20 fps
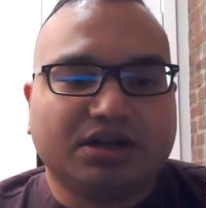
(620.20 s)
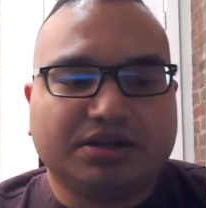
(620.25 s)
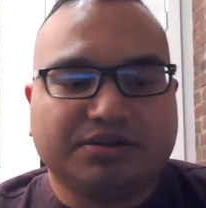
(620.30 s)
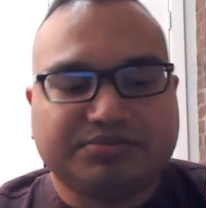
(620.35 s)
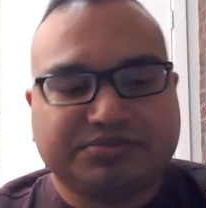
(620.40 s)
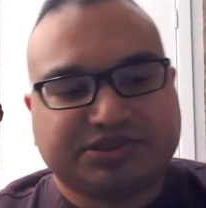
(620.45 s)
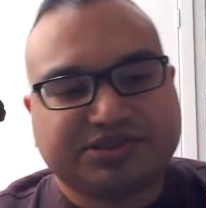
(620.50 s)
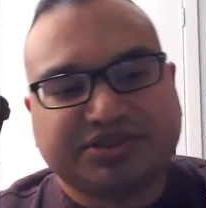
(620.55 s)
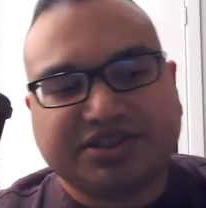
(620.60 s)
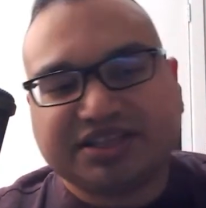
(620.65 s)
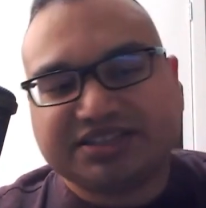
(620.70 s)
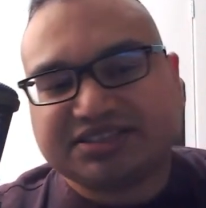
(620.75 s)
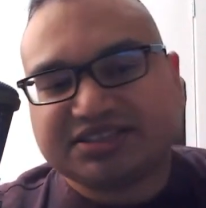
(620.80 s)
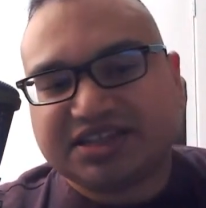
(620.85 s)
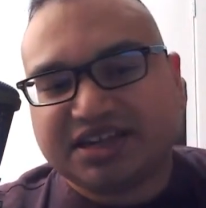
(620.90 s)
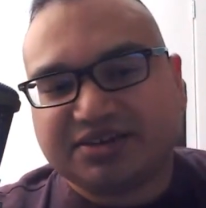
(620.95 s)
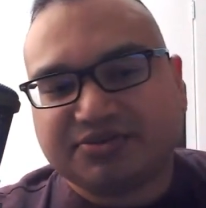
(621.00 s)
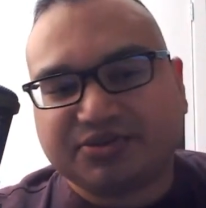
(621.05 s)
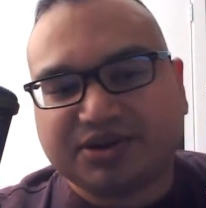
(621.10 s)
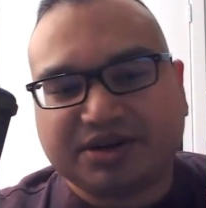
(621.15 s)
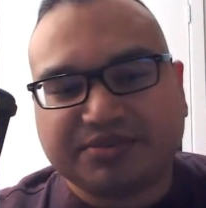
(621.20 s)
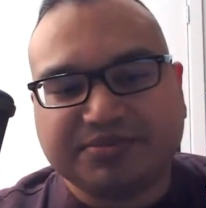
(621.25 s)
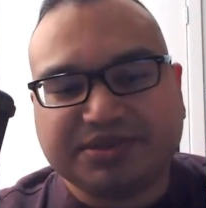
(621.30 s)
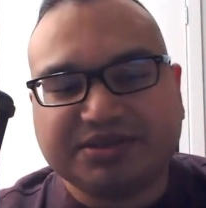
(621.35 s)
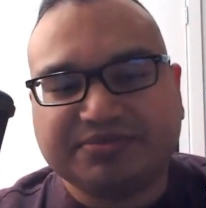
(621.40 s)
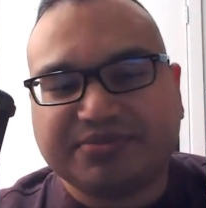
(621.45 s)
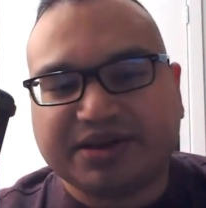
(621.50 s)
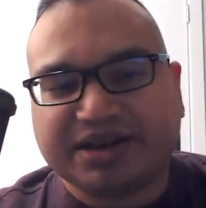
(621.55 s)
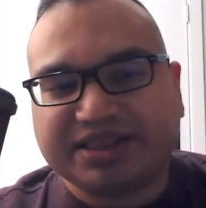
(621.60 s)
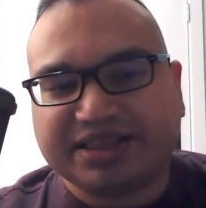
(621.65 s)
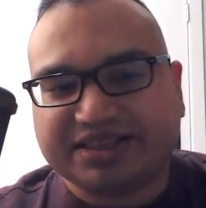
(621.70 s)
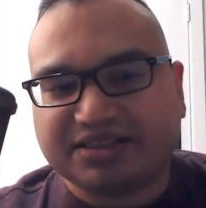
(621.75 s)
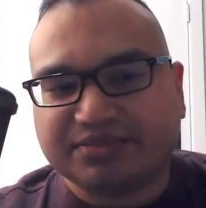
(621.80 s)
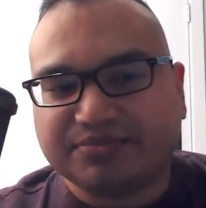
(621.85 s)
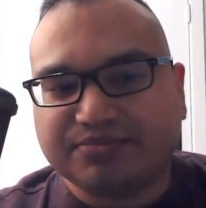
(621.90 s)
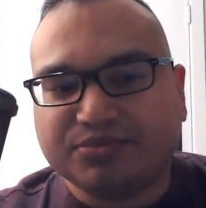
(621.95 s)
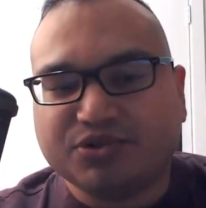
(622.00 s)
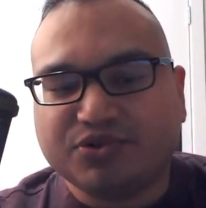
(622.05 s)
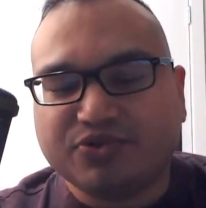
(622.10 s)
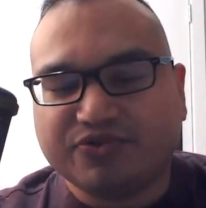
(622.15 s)
So that's kind of what I mean by like the
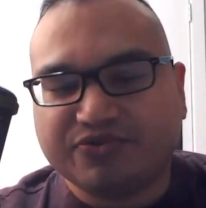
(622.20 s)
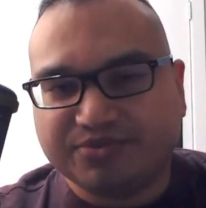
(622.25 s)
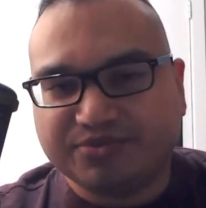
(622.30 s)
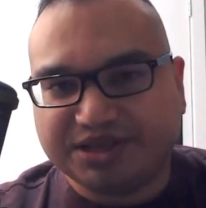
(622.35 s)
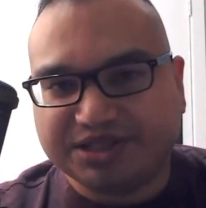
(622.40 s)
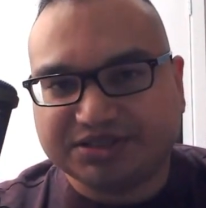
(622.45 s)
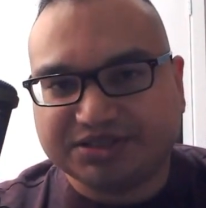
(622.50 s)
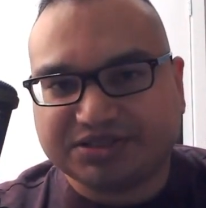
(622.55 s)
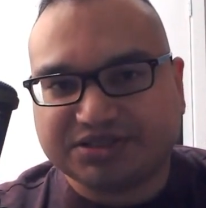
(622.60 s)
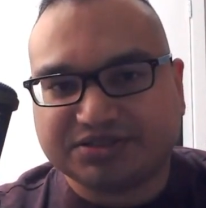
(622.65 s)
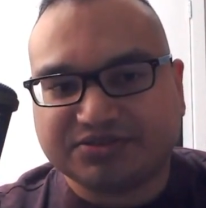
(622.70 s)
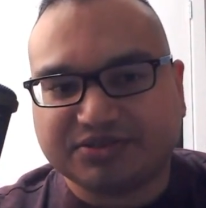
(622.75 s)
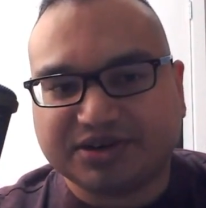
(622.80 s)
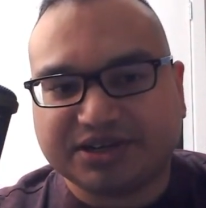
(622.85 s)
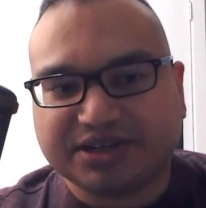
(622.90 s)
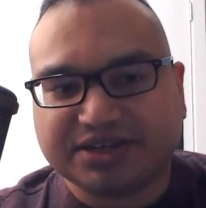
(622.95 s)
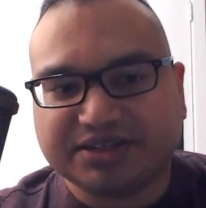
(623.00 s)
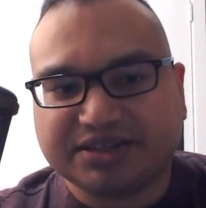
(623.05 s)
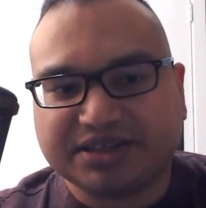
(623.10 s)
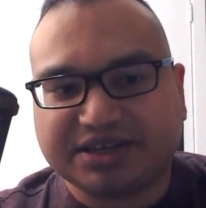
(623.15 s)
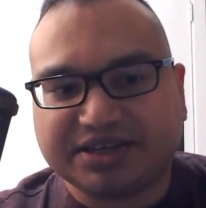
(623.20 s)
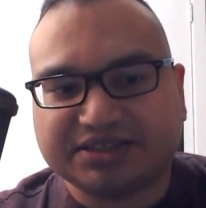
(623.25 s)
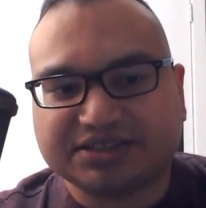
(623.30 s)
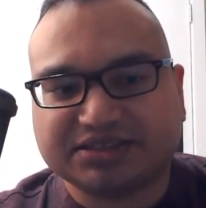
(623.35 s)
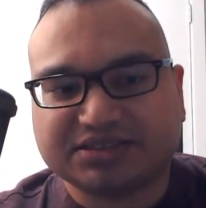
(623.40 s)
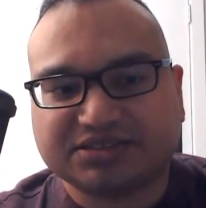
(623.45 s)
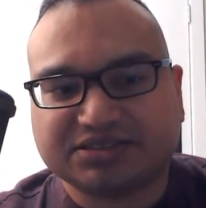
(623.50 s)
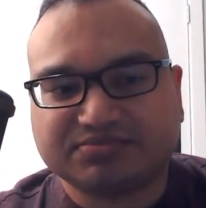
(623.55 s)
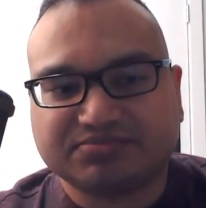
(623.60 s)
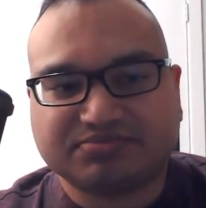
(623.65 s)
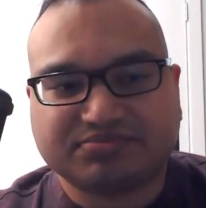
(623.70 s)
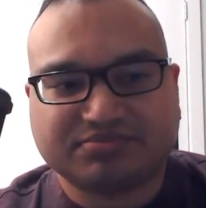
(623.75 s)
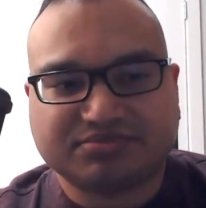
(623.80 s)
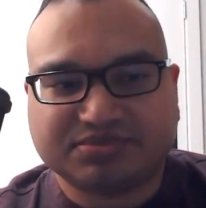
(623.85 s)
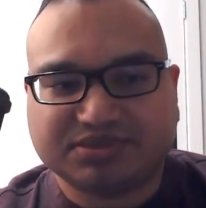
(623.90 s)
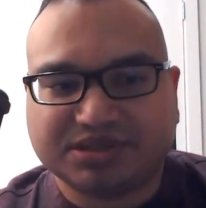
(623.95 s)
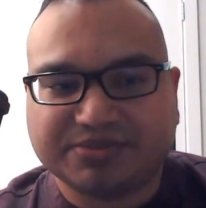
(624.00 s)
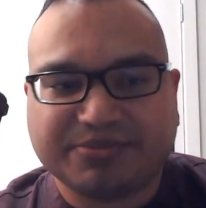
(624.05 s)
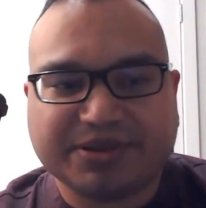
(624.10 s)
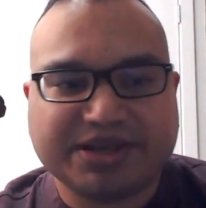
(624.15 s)
movement, right? Like
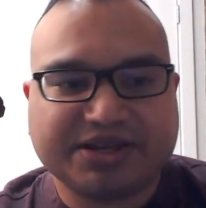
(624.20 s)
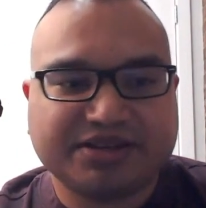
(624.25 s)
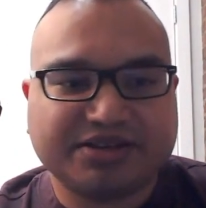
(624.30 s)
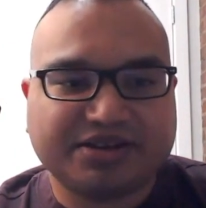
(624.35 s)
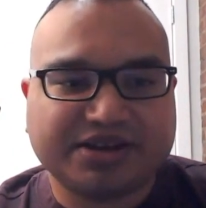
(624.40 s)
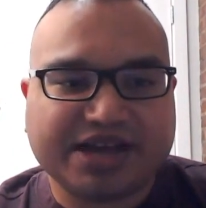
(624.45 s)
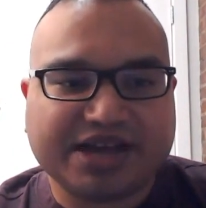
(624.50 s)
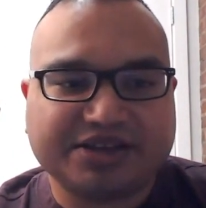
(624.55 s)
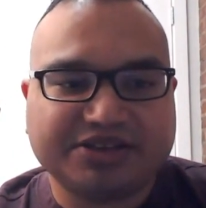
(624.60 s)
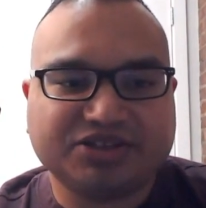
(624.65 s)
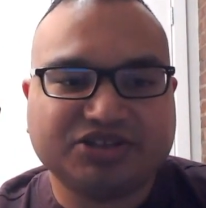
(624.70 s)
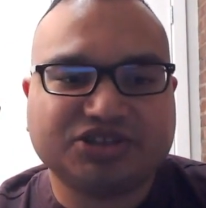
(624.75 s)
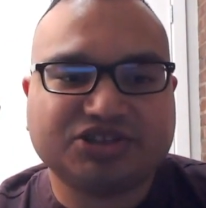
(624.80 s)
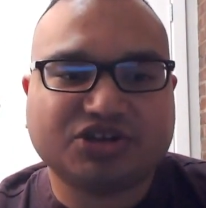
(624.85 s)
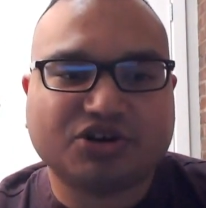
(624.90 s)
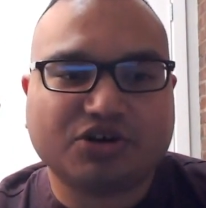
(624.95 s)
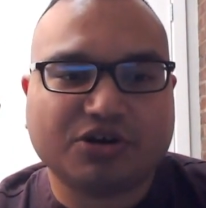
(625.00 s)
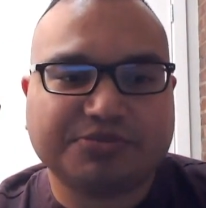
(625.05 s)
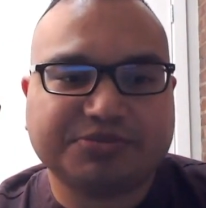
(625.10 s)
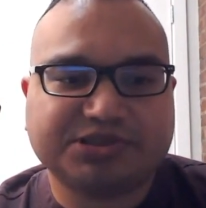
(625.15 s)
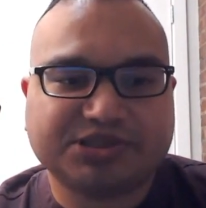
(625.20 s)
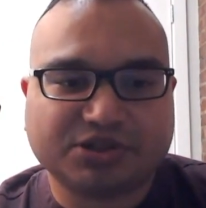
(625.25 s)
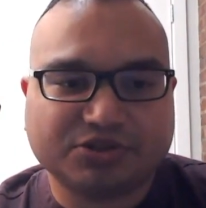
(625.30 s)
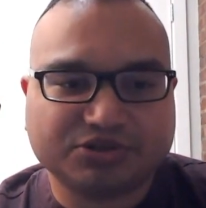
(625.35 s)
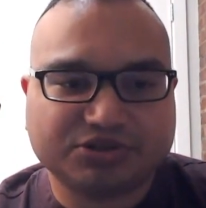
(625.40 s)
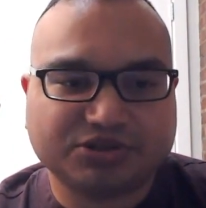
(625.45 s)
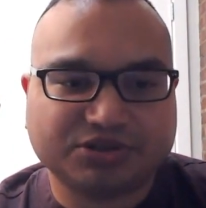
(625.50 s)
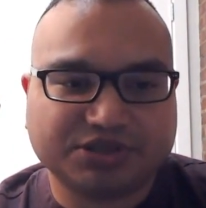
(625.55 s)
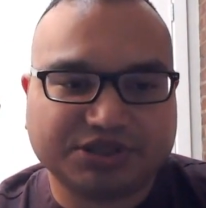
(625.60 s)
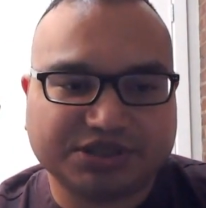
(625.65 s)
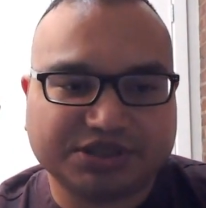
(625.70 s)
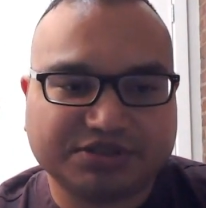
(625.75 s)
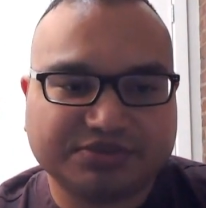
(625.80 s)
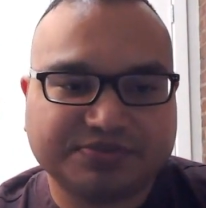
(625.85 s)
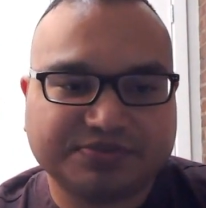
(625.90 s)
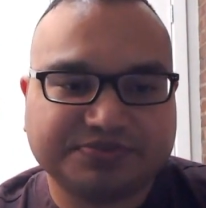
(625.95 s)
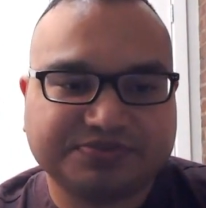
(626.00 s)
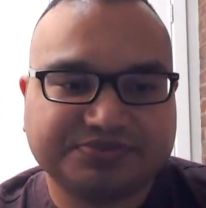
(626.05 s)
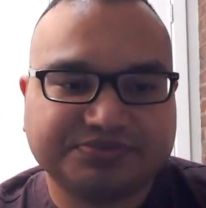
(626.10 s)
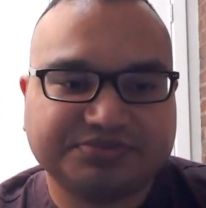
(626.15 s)
depending on how you show up socially,
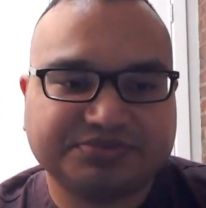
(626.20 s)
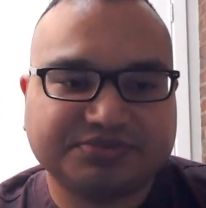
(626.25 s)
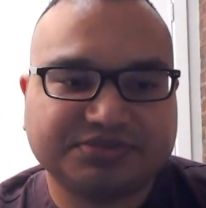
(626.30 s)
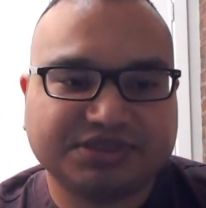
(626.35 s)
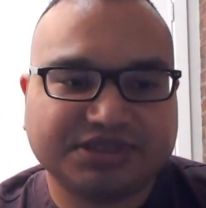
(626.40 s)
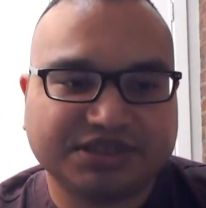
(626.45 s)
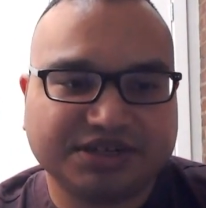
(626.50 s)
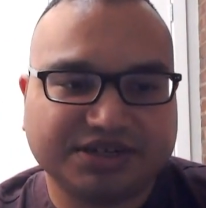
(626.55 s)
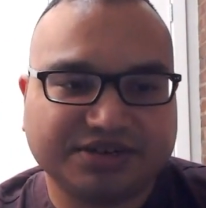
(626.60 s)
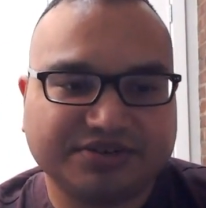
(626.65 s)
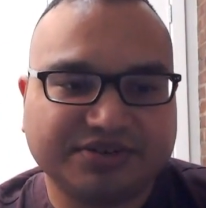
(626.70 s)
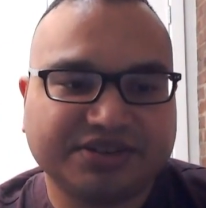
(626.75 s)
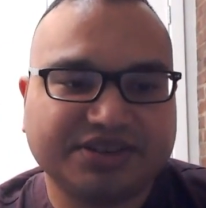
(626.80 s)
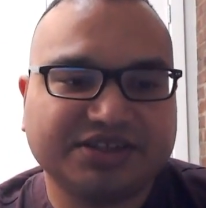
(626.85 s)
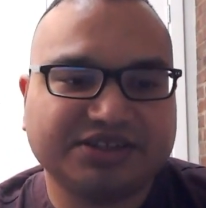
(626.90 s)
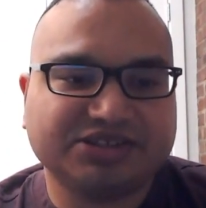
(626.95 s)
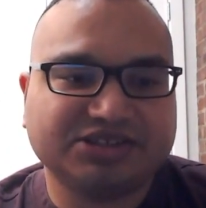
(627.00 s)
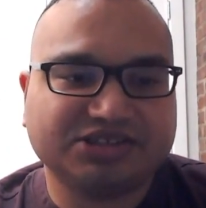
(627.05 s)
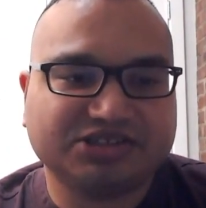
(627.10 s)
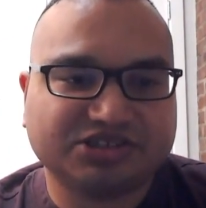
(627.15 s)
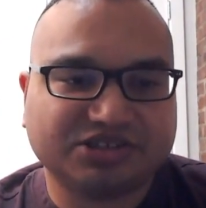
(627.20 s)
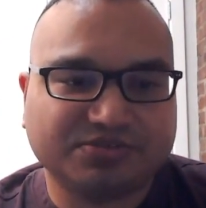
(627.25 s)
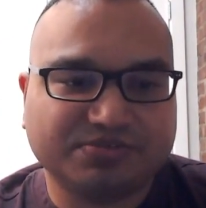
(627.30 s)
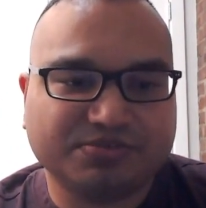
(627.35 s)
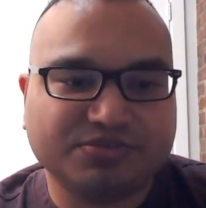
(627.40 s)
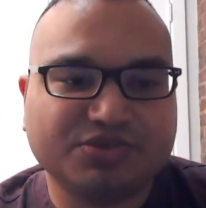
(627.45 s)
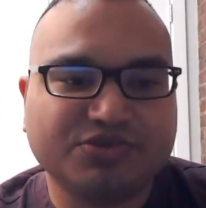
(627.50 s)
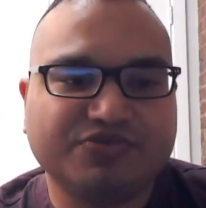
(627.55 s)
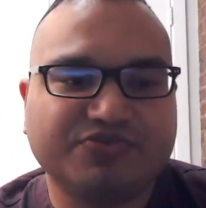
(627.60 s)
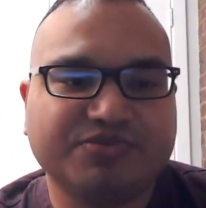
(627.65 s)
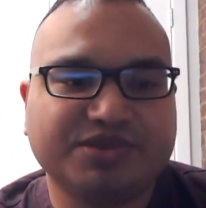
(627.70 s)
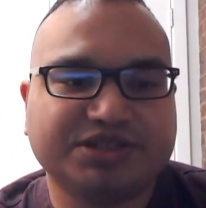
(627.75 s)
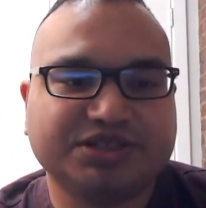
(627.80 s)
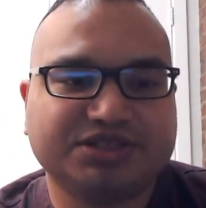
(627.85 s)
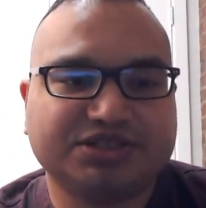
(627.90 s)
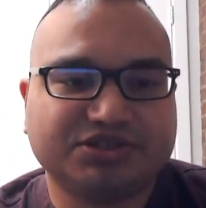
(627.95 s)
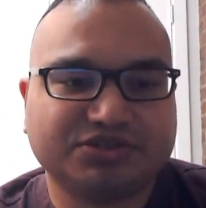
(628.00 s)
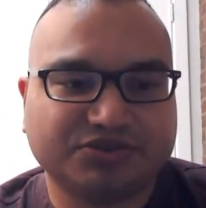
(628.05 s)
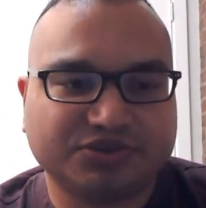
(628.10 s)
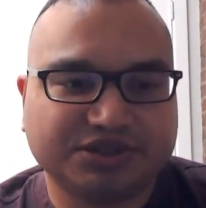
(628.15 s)
there's a certain movement
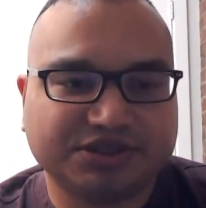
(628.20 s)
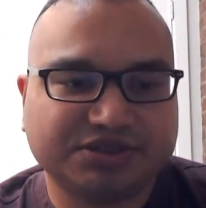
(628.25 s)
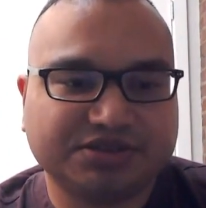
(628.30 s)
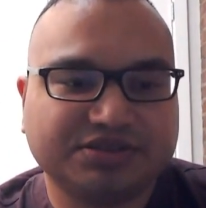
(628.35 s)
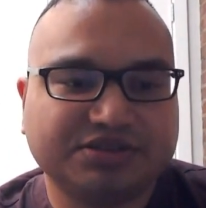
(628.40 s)
to it.